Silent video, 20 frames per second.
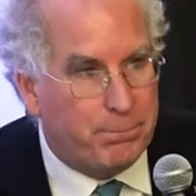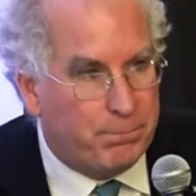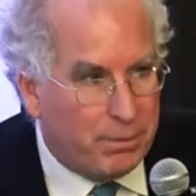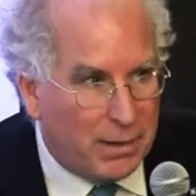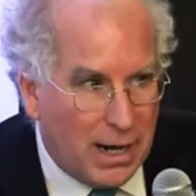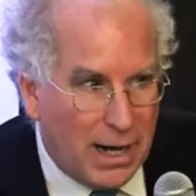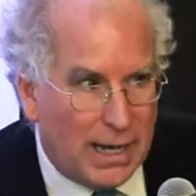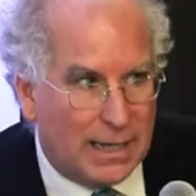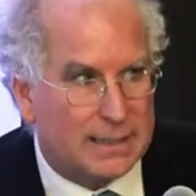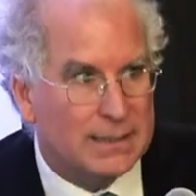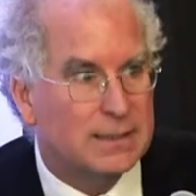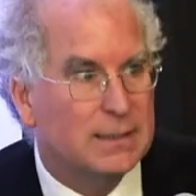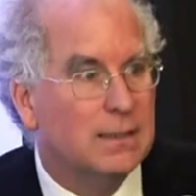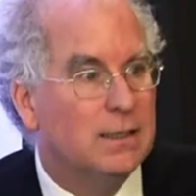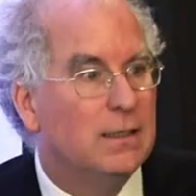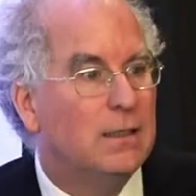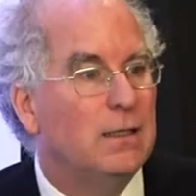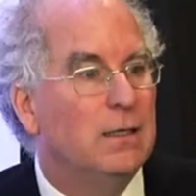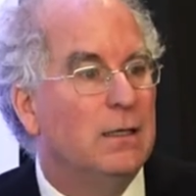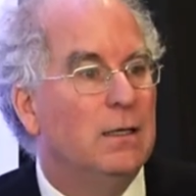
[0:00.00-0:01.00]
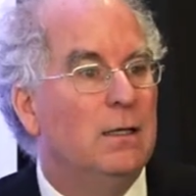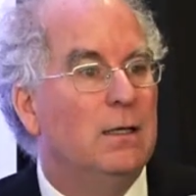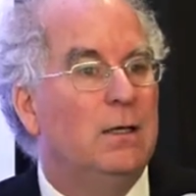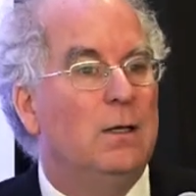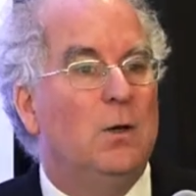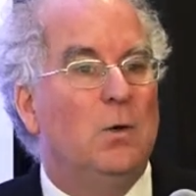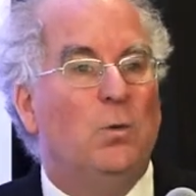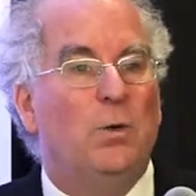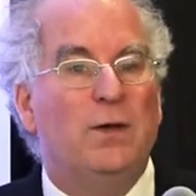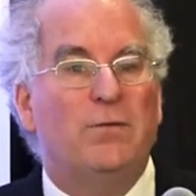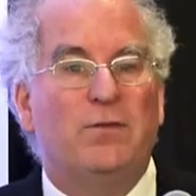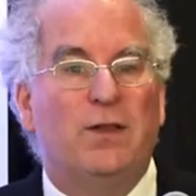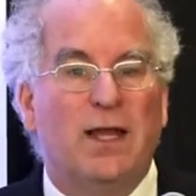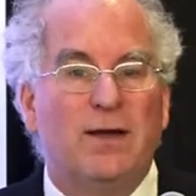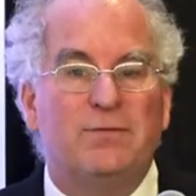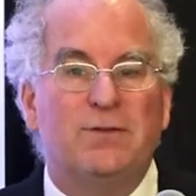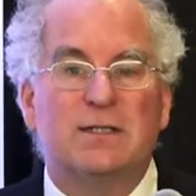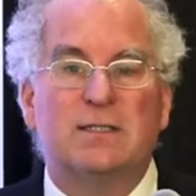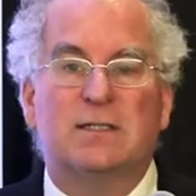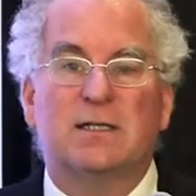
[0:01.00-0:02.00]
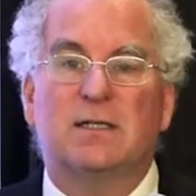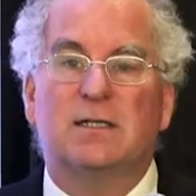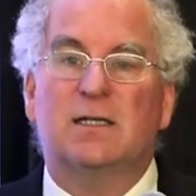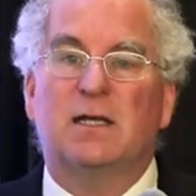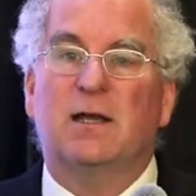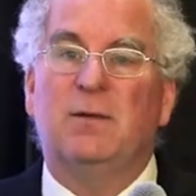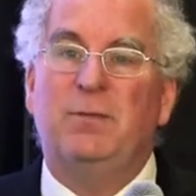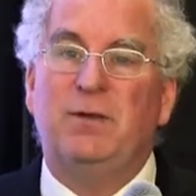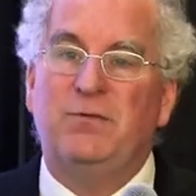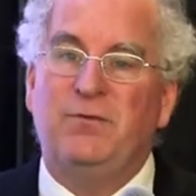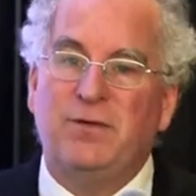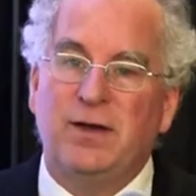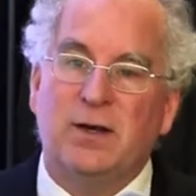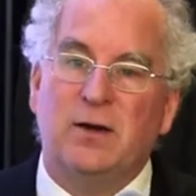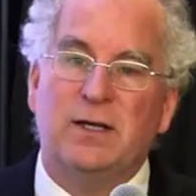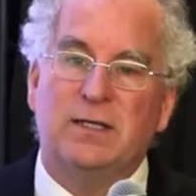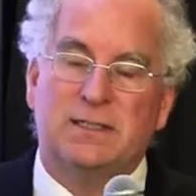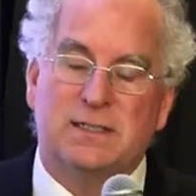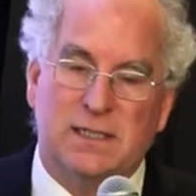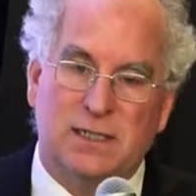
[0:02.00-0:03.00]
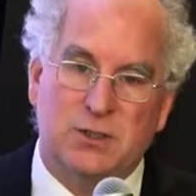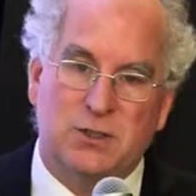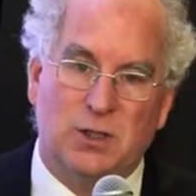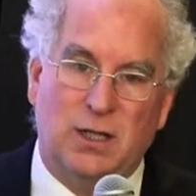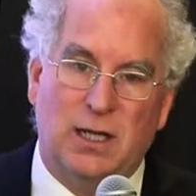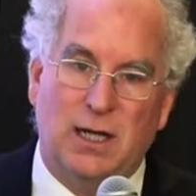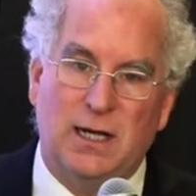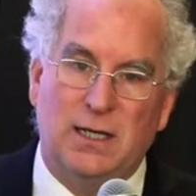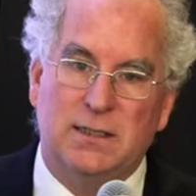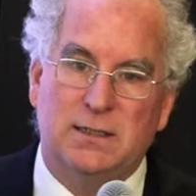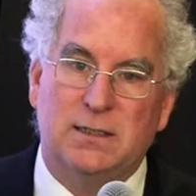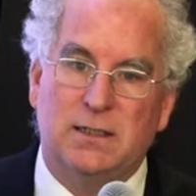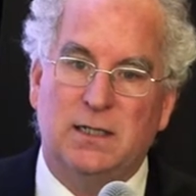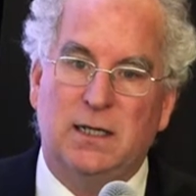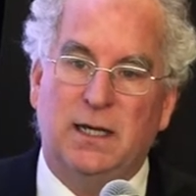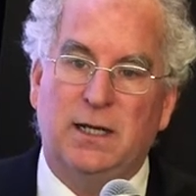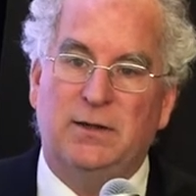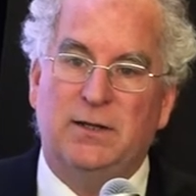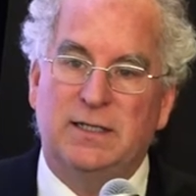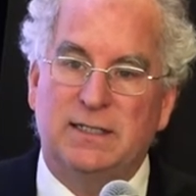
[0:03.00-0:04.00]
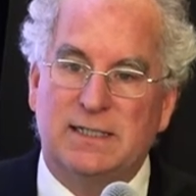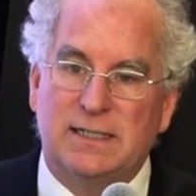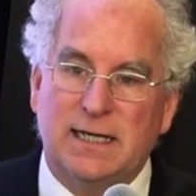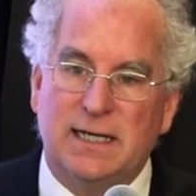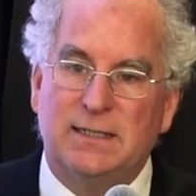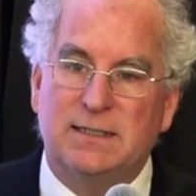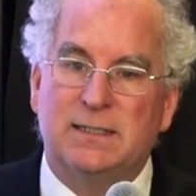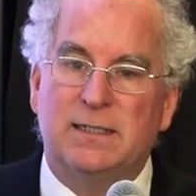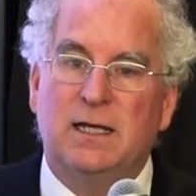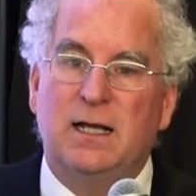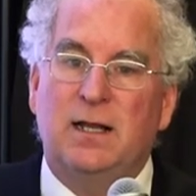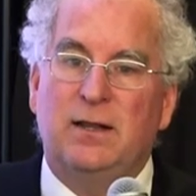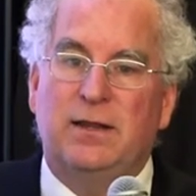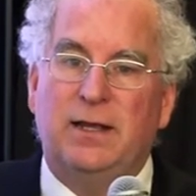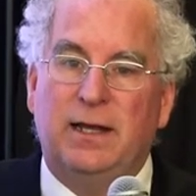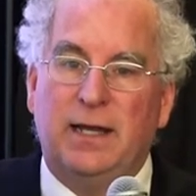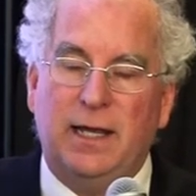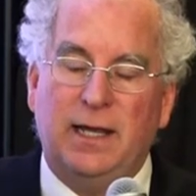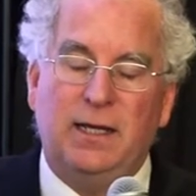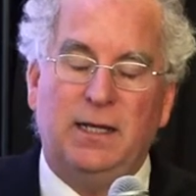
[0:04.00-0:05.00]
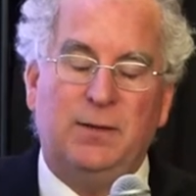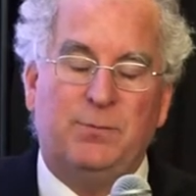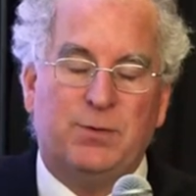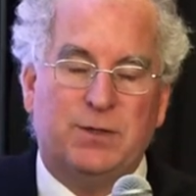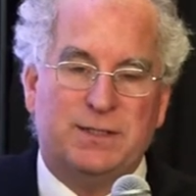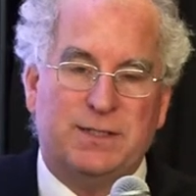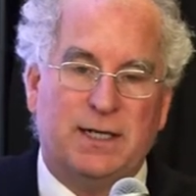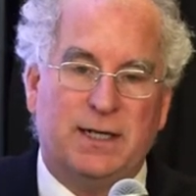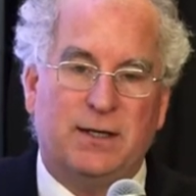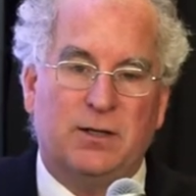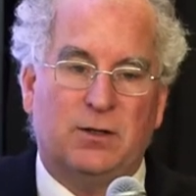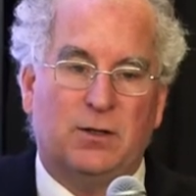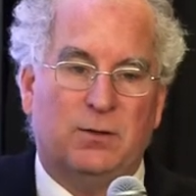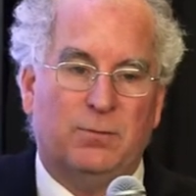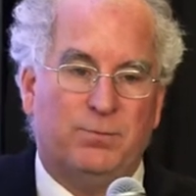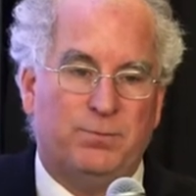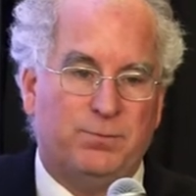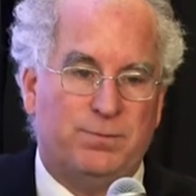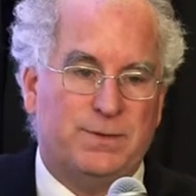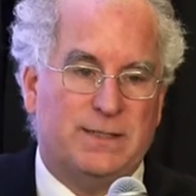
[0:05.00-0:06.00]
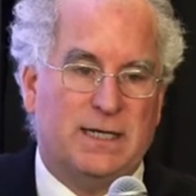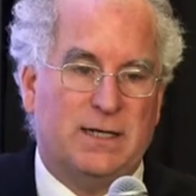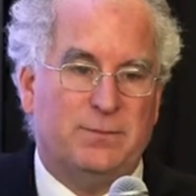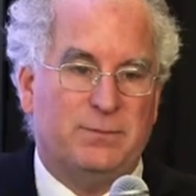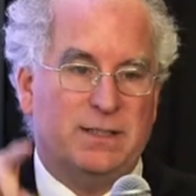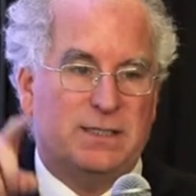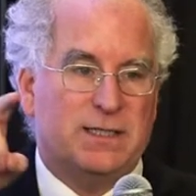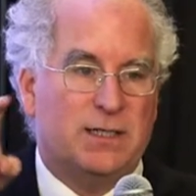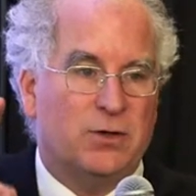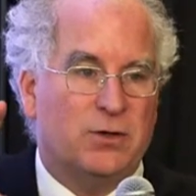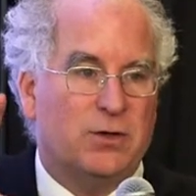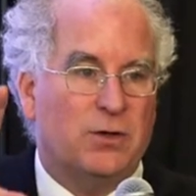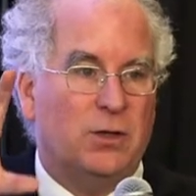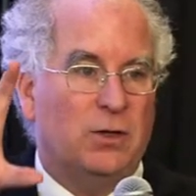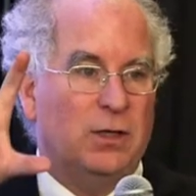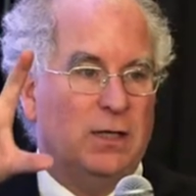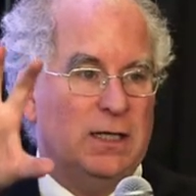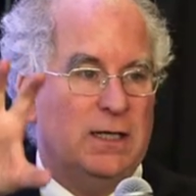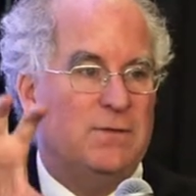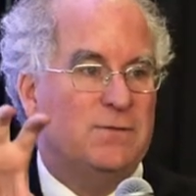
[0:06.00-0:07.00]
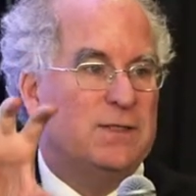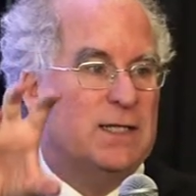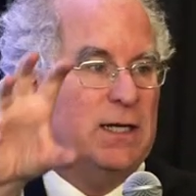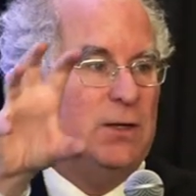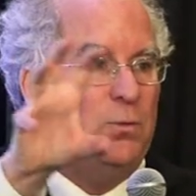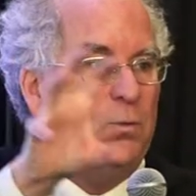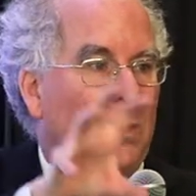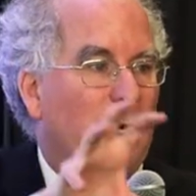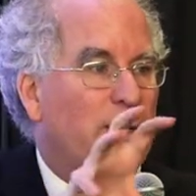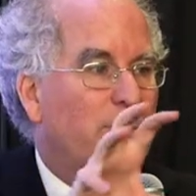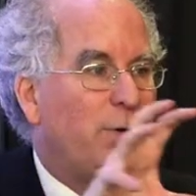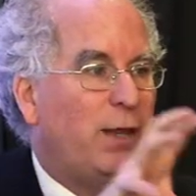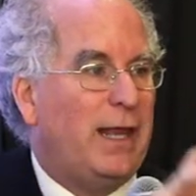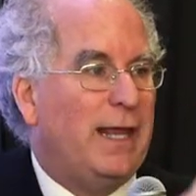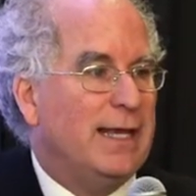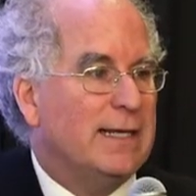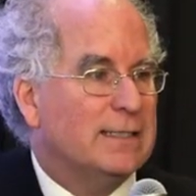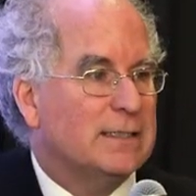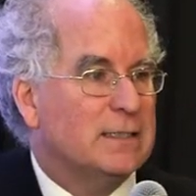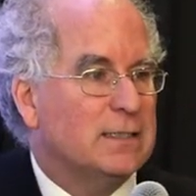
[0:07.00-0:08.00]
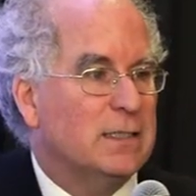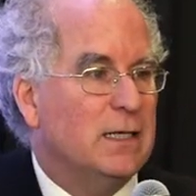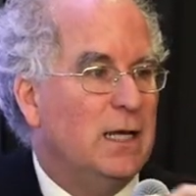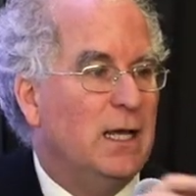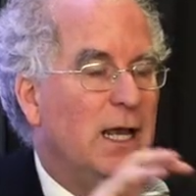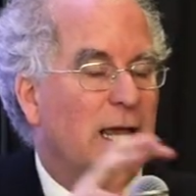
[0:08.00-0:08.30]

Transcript: But we've left it such that it can be very centralized, in the sense that any particular set of material lives in one place.